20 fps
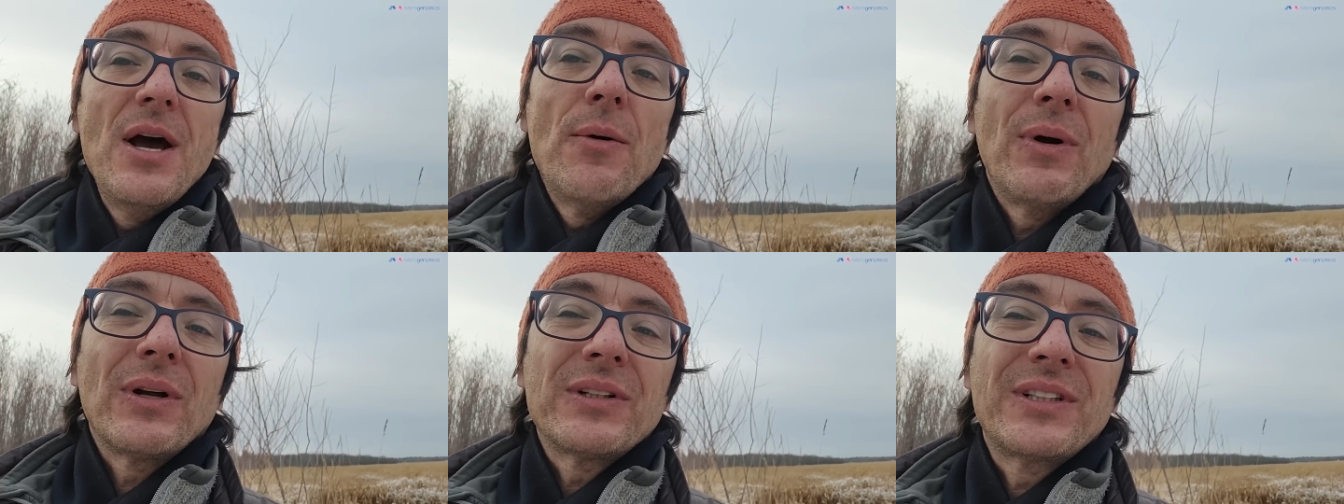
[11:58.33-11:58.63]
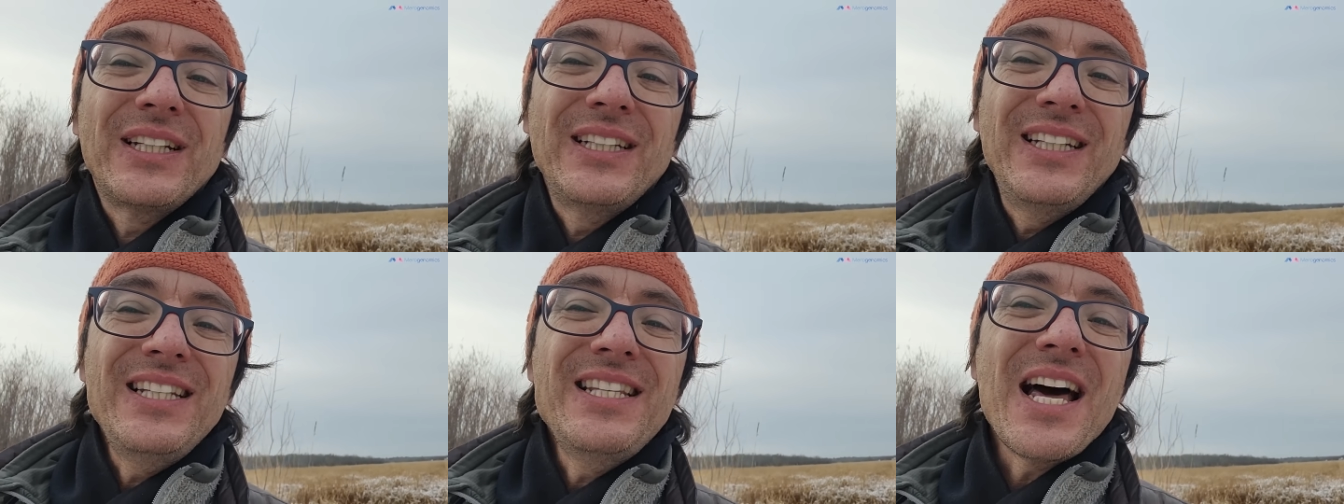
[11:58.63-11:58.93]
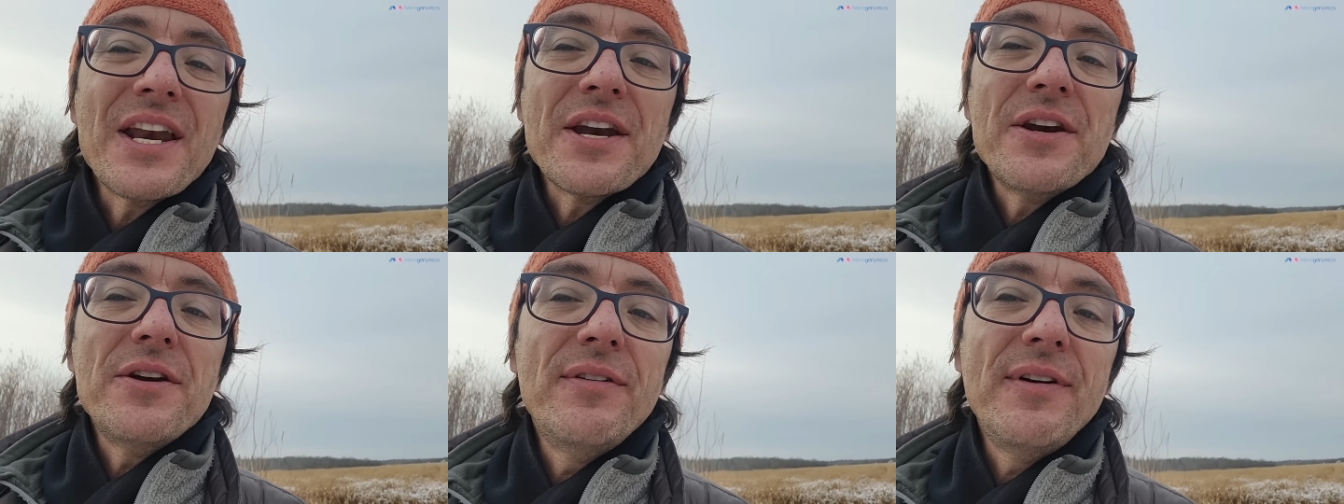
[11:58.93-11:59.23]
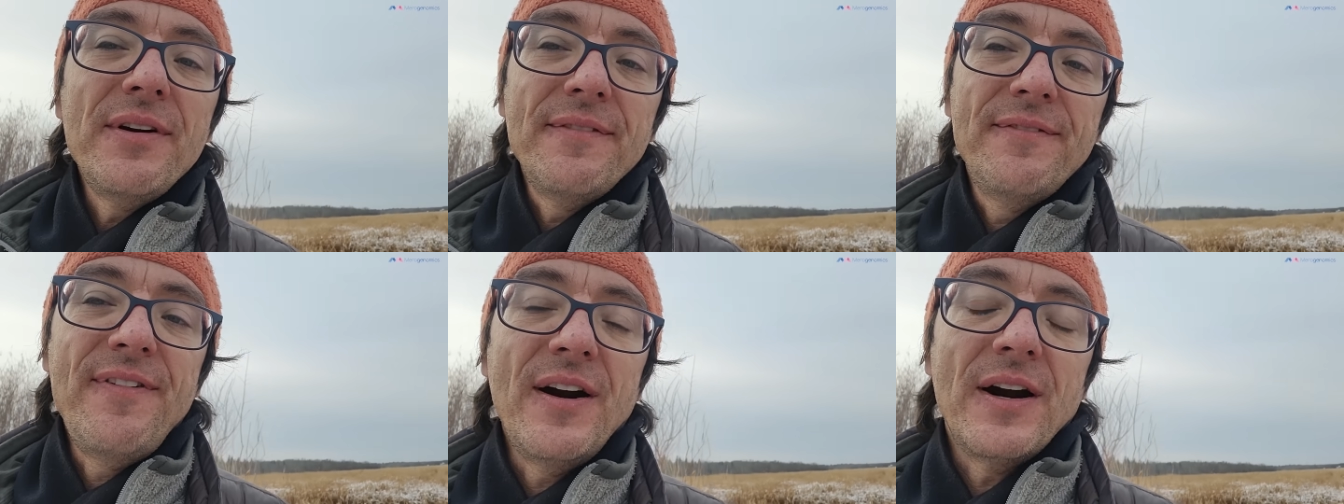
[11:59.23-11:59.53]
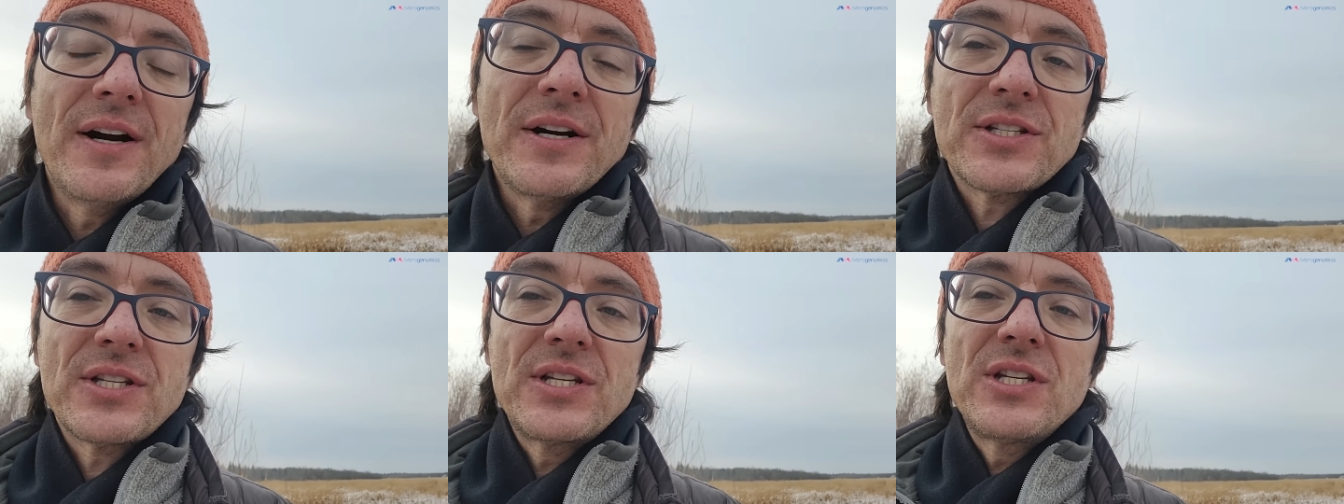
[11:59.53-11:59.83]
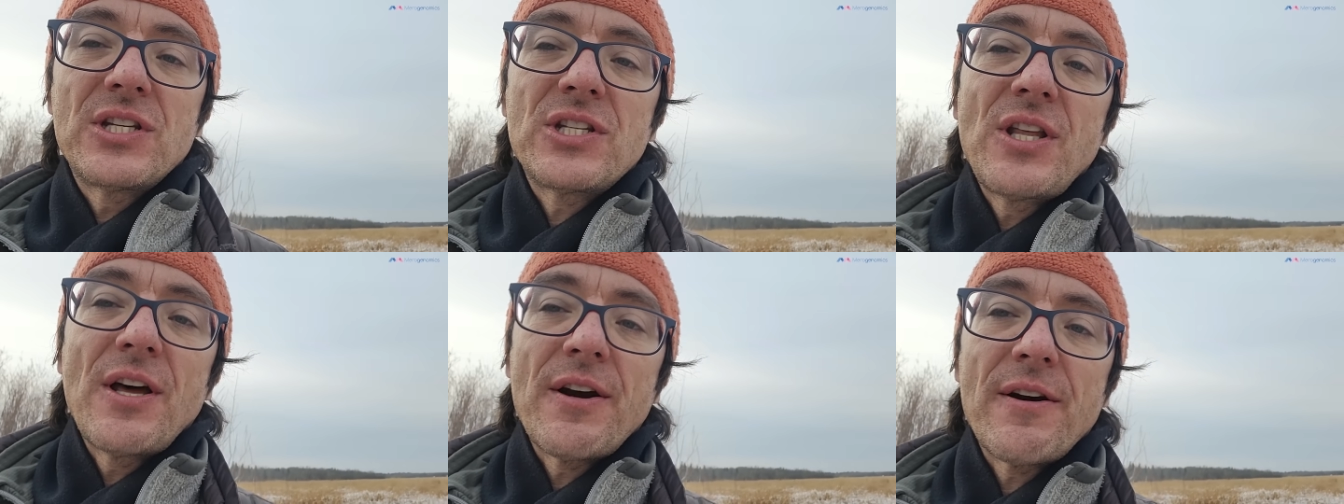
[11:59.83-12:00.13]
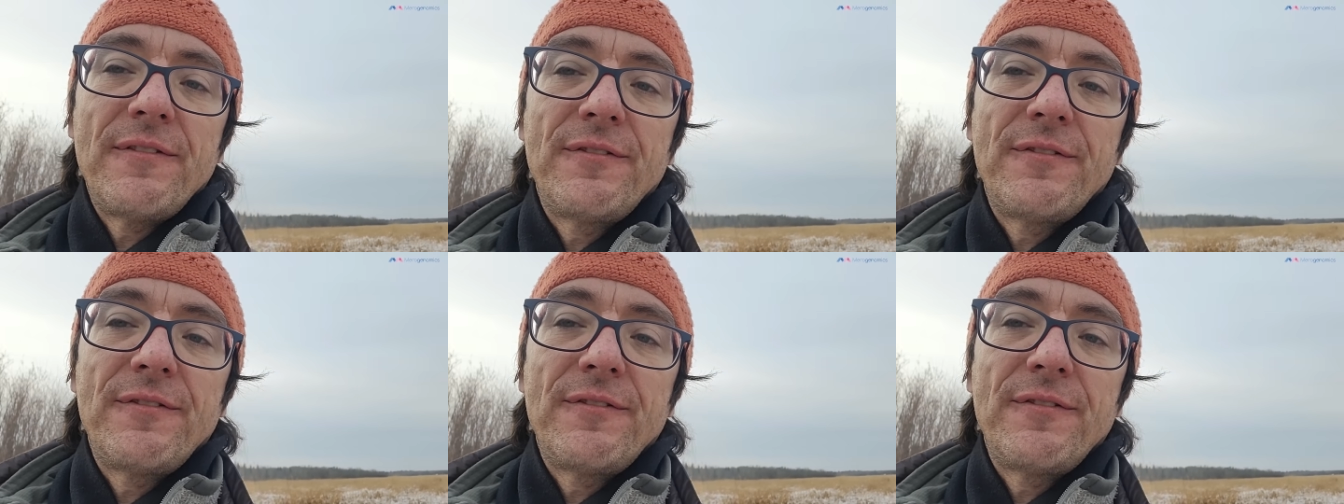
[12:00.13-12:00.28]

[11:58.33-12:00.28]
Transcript: Well, they did that in reverse. Instead